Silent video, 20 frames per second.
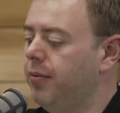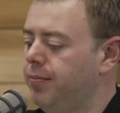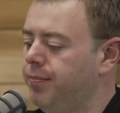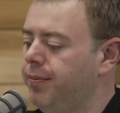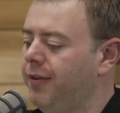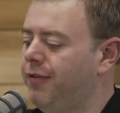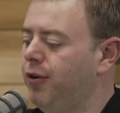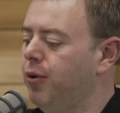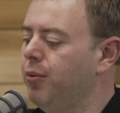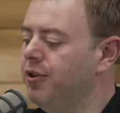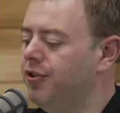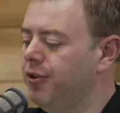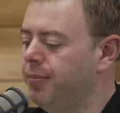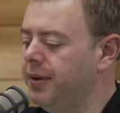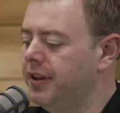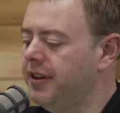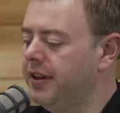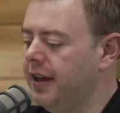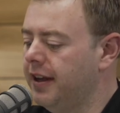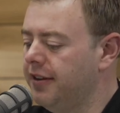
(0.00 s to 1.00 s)
before we
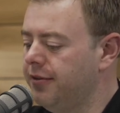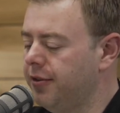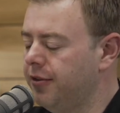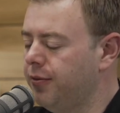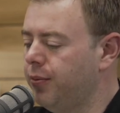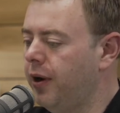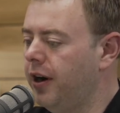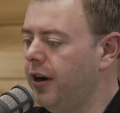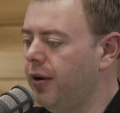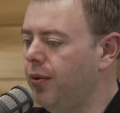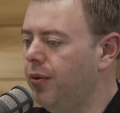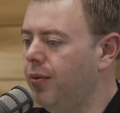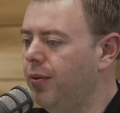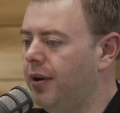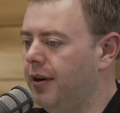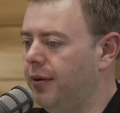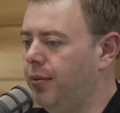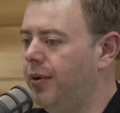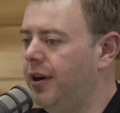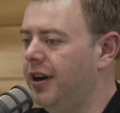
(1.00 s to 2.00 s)
jump into that, I suppose
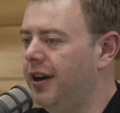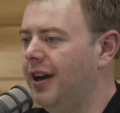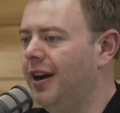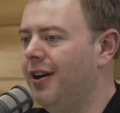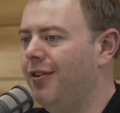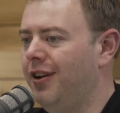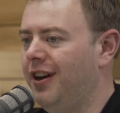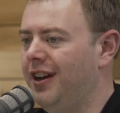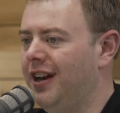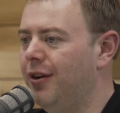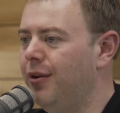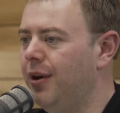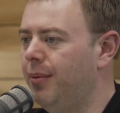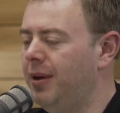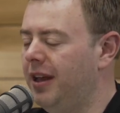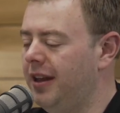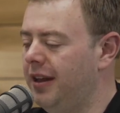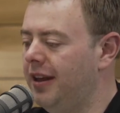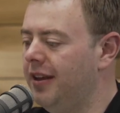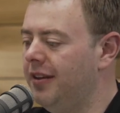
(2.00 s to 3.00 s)
where you are right now, I
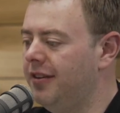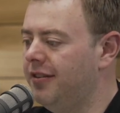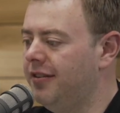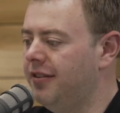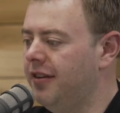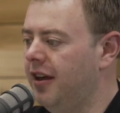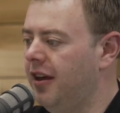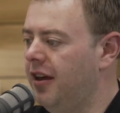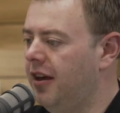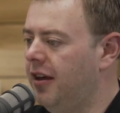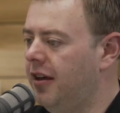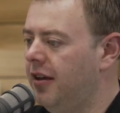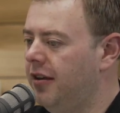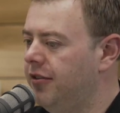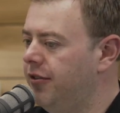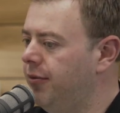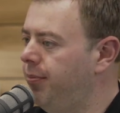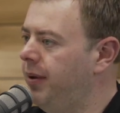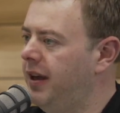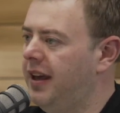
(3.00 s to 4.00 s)
mean, is
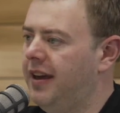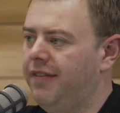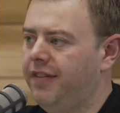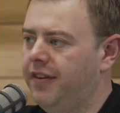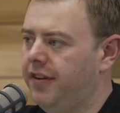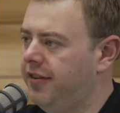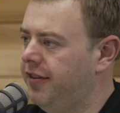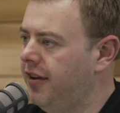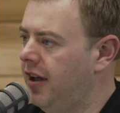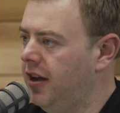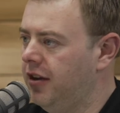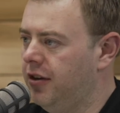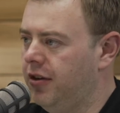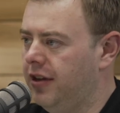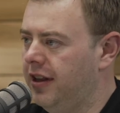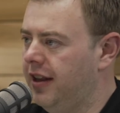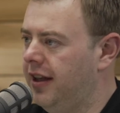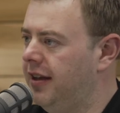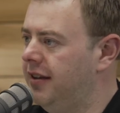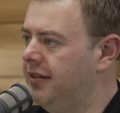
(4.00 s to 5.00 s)
a big emphasis on
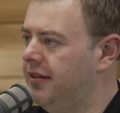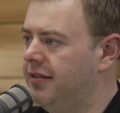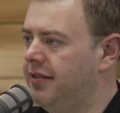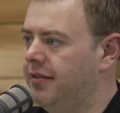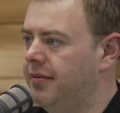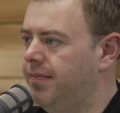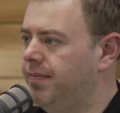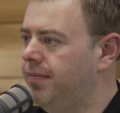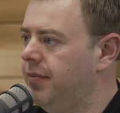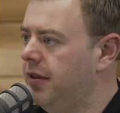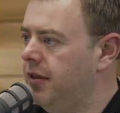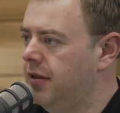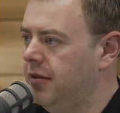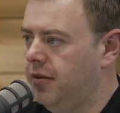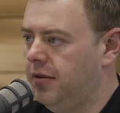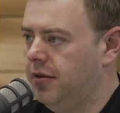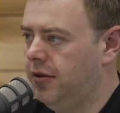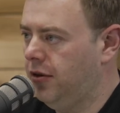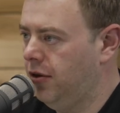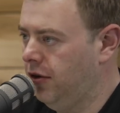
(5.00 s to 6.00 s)
Google Ads,
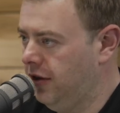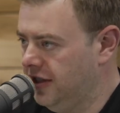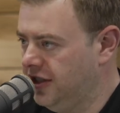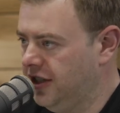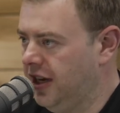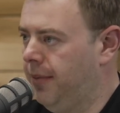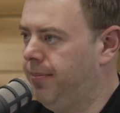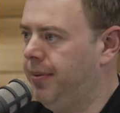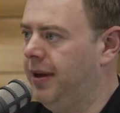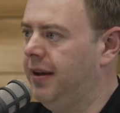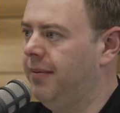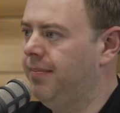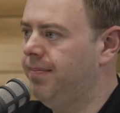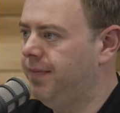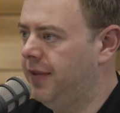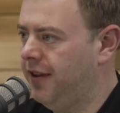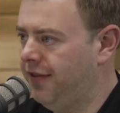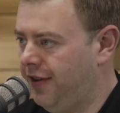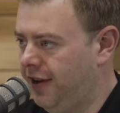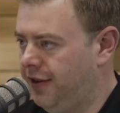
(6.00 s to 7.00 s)
Google Shopping,
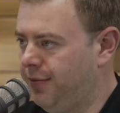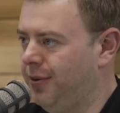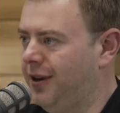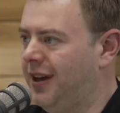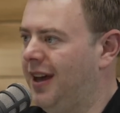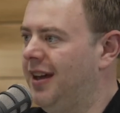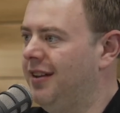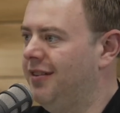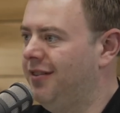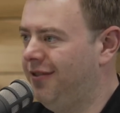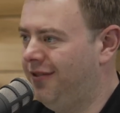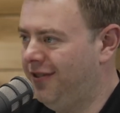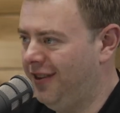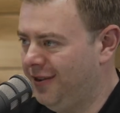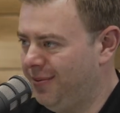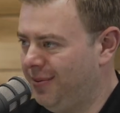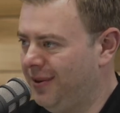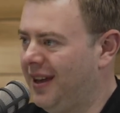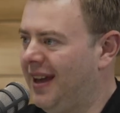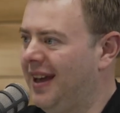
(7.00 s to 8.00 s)
Facebook ads,
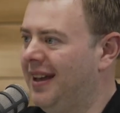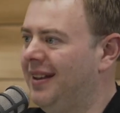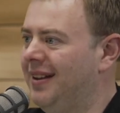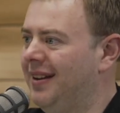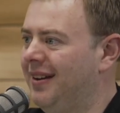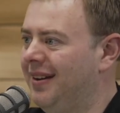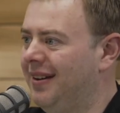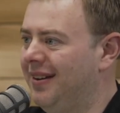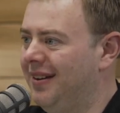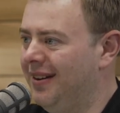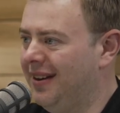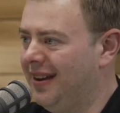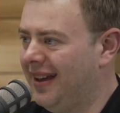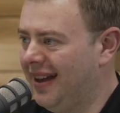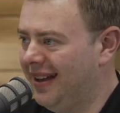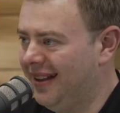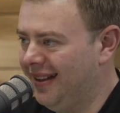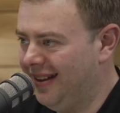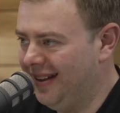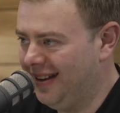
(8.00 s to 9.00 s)
Facebook
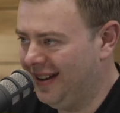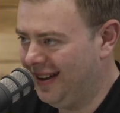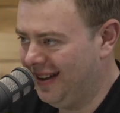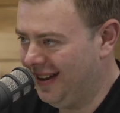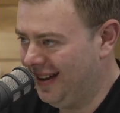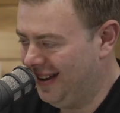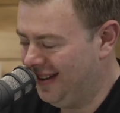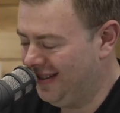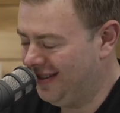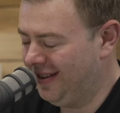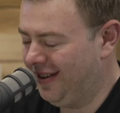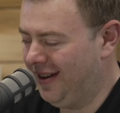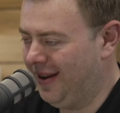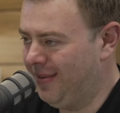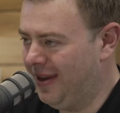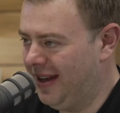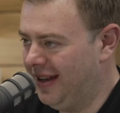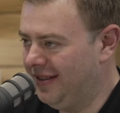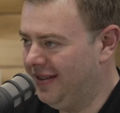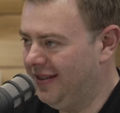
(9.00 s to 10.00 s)
catalog,
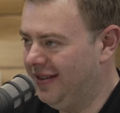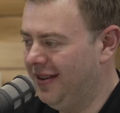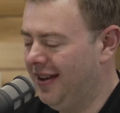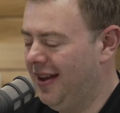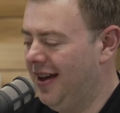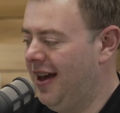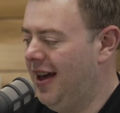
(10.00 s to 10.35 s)
Instagram ads.